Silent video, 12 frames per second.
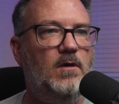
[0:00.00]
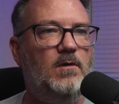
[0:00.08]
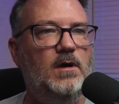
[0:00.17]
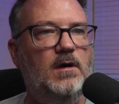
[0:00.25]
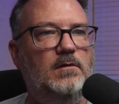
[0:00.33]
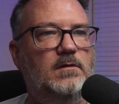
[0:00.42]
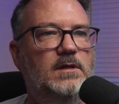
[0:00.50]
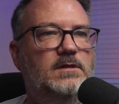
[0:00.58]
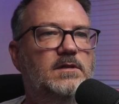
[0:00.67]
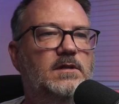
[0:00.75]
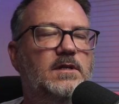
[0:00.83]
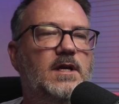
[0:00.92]
Well,
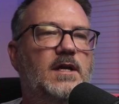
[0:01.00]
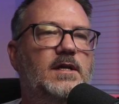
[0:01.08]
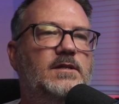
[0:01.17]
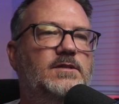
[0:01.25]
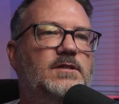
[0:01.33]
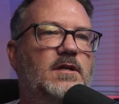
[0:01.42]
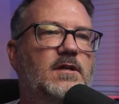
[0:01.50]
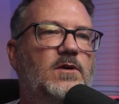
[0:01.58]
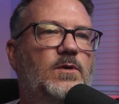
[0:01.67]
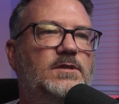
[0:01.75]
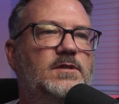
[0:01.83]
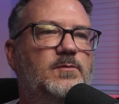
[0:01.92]
it's not necessarily
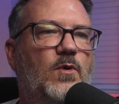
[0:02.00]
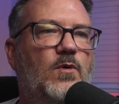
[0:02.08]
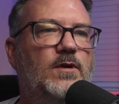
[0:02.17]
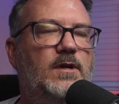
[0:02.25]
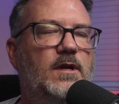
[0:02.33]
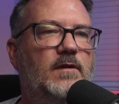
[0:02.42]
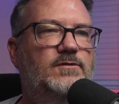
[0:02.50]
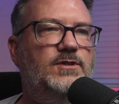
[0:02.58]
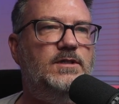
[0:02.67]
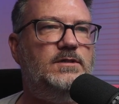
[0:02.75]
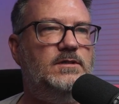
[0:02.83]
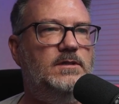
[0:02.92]
what's important enough,
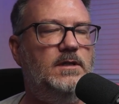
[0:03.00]
just